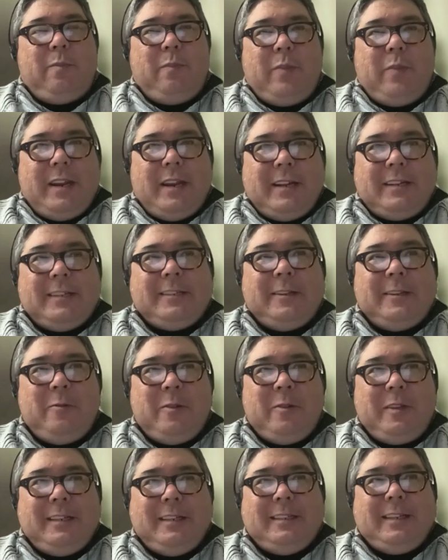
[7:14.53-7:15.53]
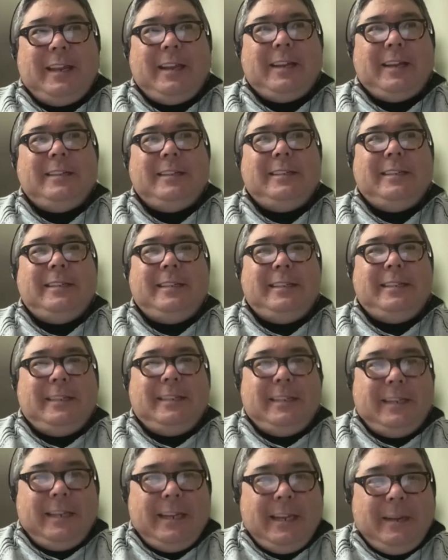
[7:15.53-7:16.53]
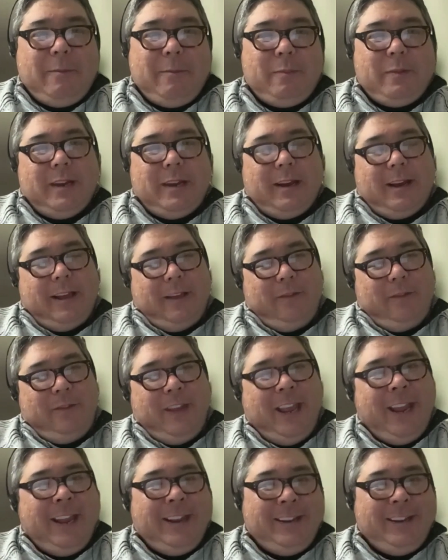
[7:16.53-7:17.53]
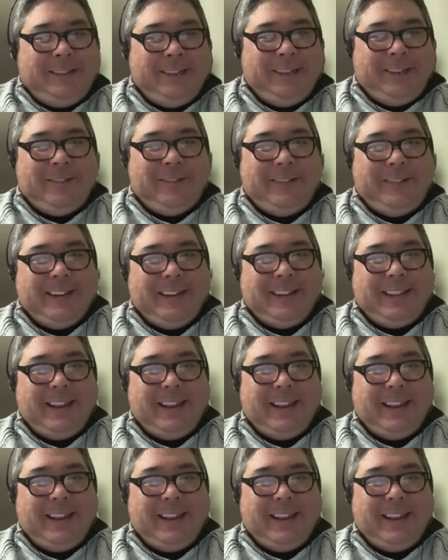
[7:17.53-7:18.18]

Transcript: but it doesn't really take a deep dive into it.